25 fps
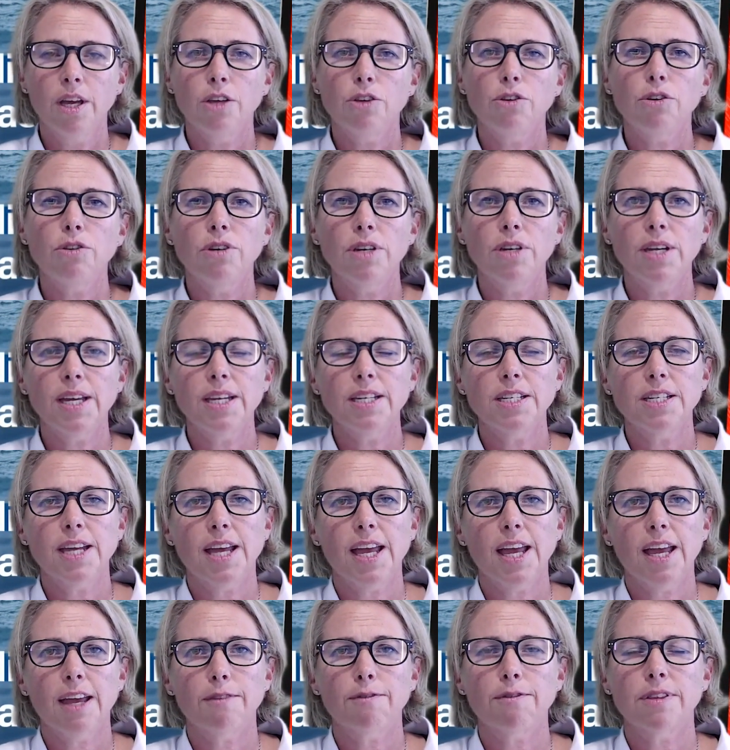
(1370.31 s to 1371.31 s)
you need to
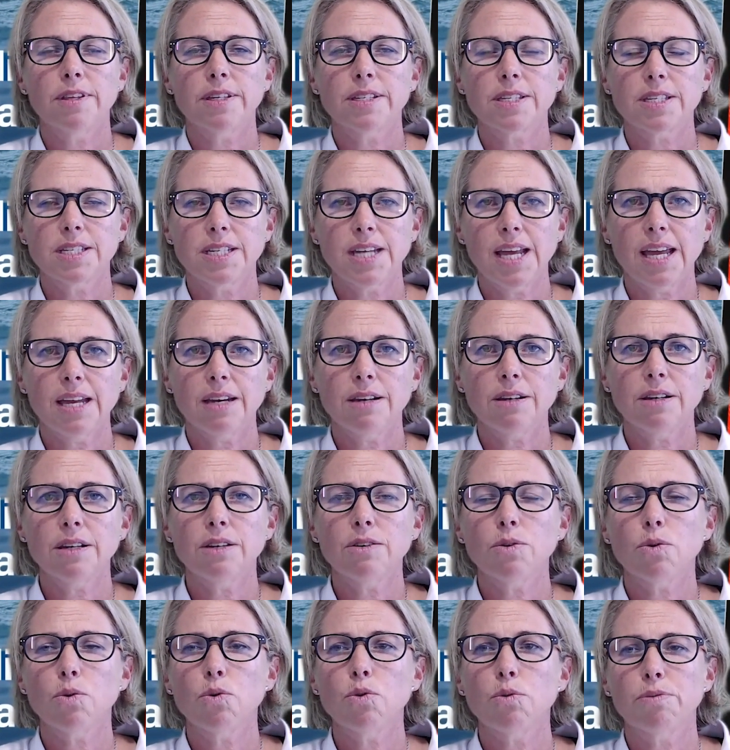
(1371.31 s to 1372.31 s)
have the
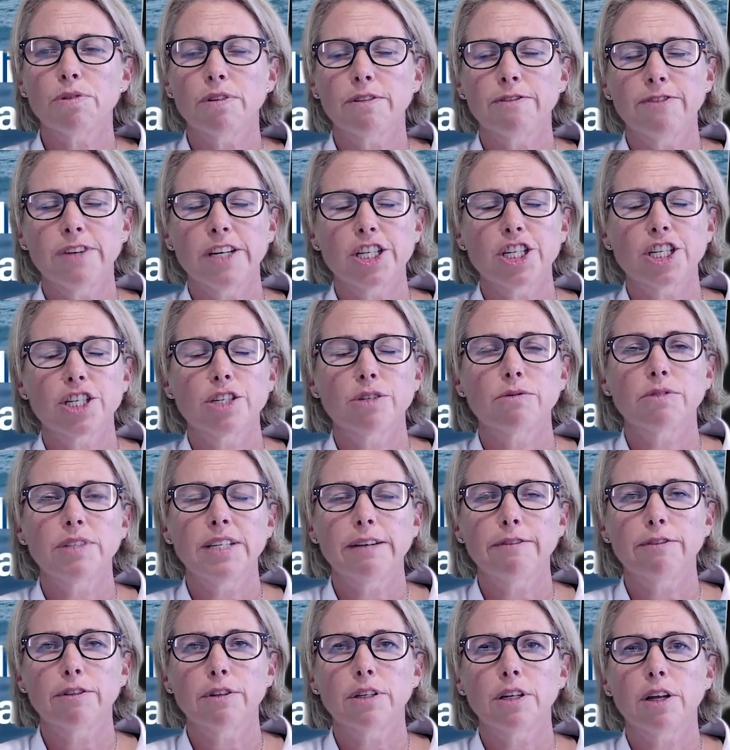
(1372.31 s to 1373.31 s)
standard or professional
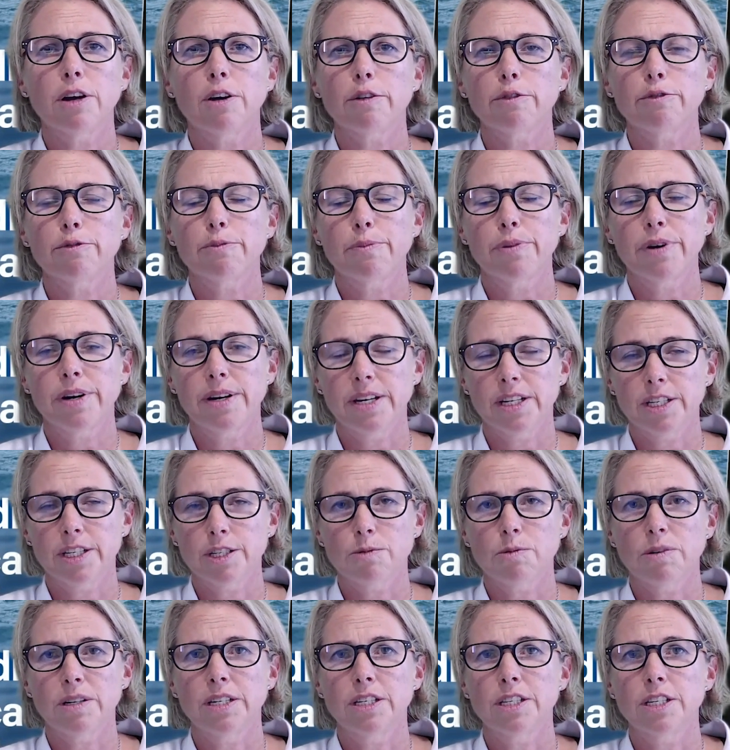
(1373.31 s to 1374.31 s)
level of
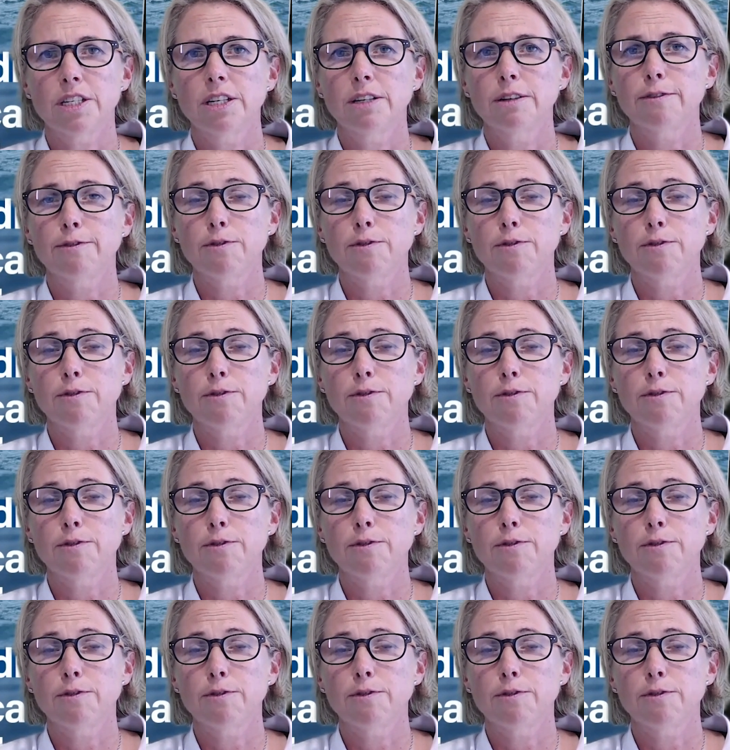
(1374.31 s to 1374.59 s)
PredictWind